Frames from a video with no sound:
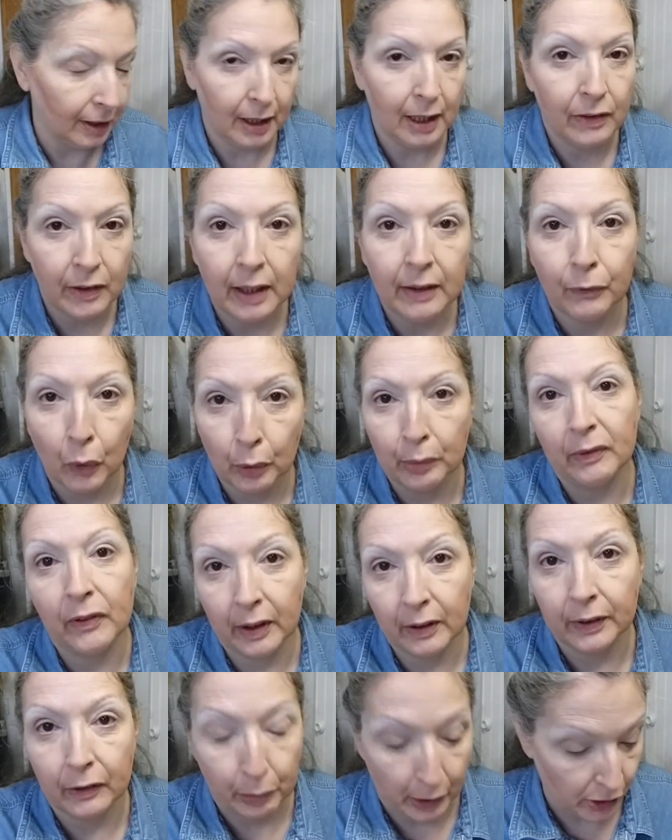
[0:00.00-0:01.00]
it's a form of
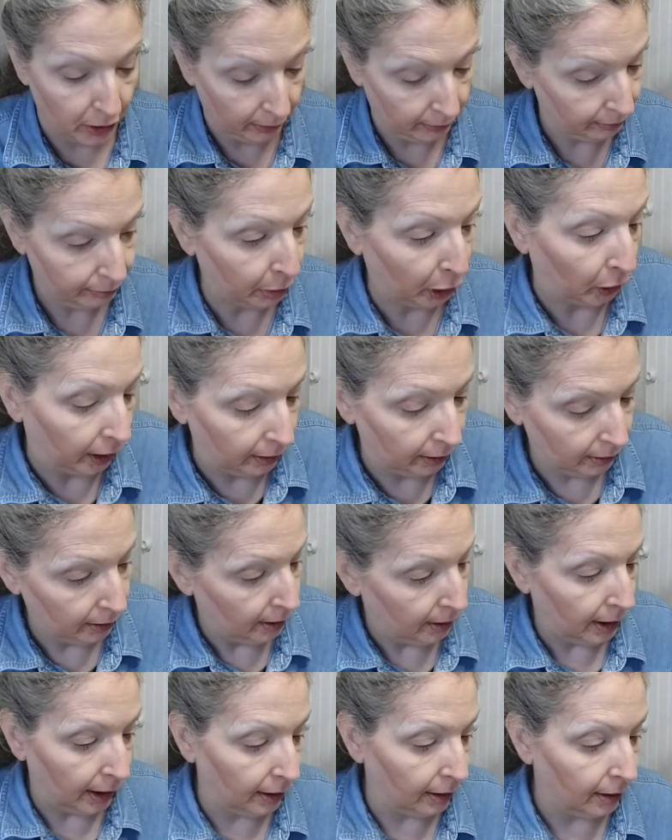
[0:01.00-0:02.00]
self-expression, period.
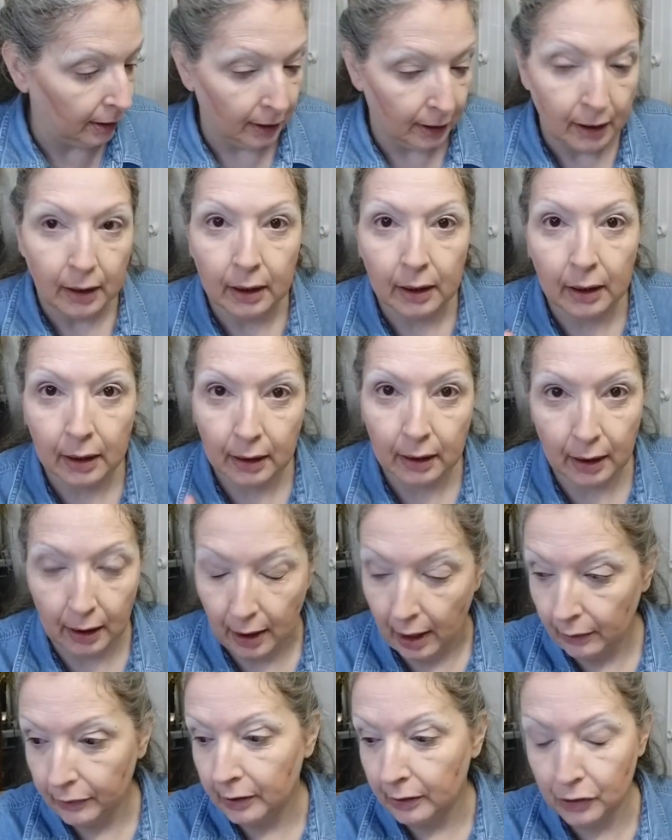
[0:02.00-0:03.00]
And I
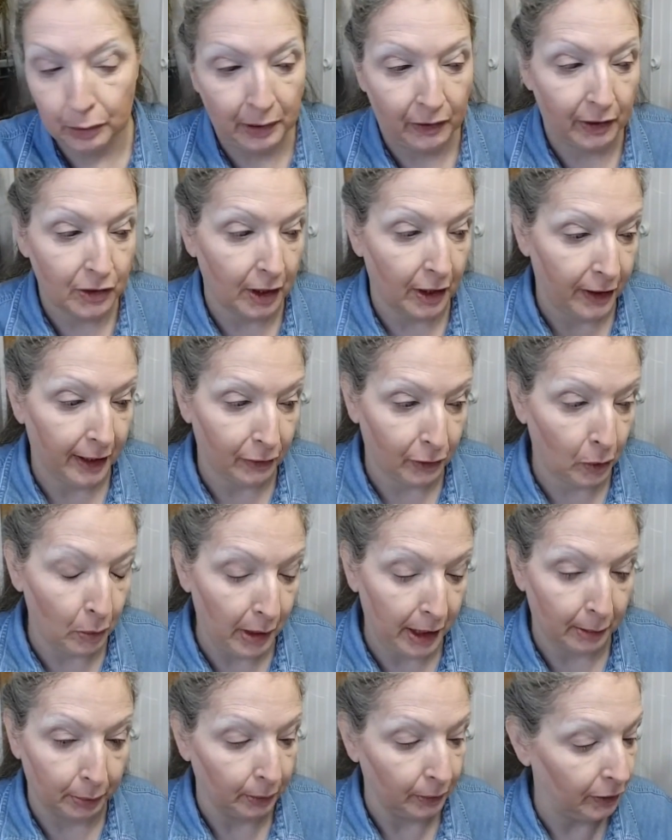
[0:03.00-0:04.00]
don't think there should be such a thing as cool
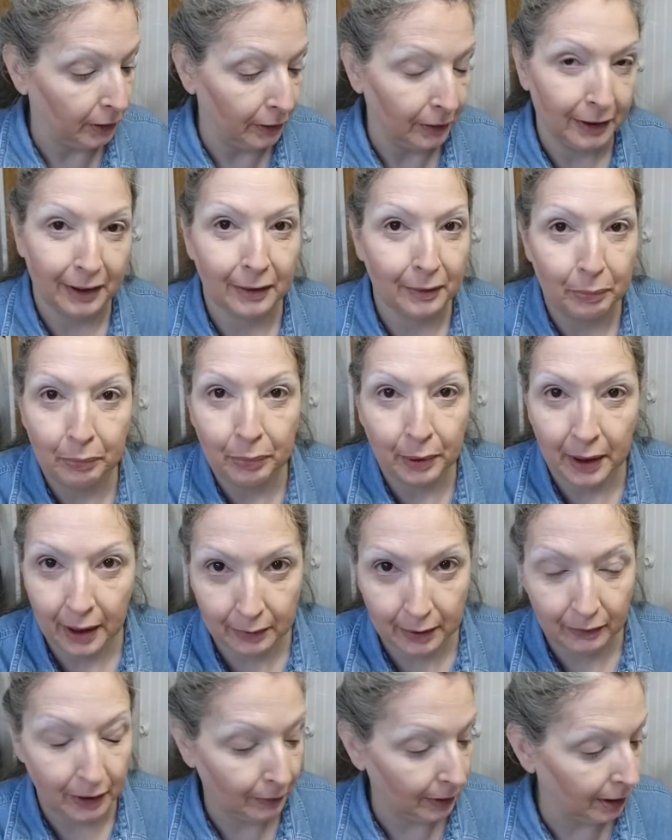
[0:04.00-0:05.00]
makeup rules, you know. Put it on
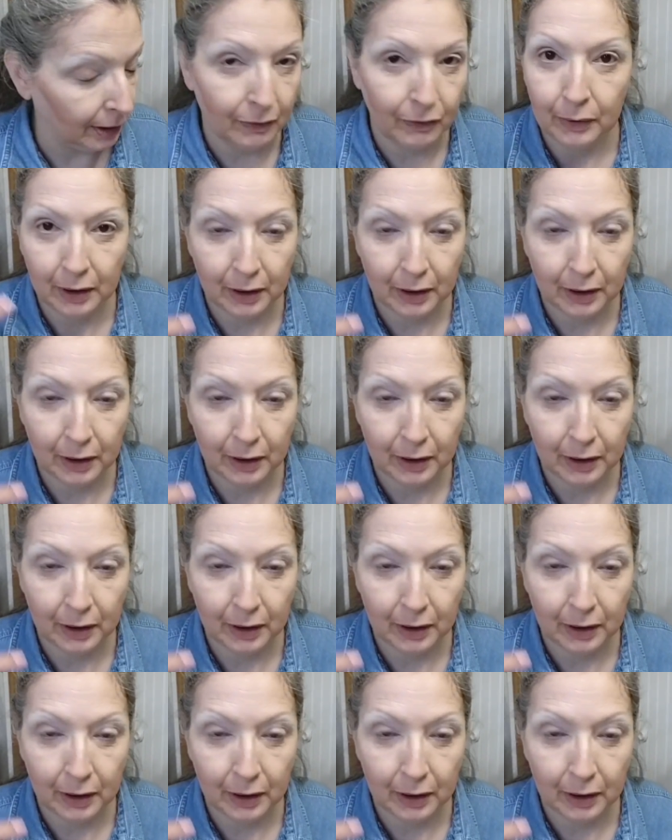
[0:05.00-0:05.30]
whatever you want to do. If you want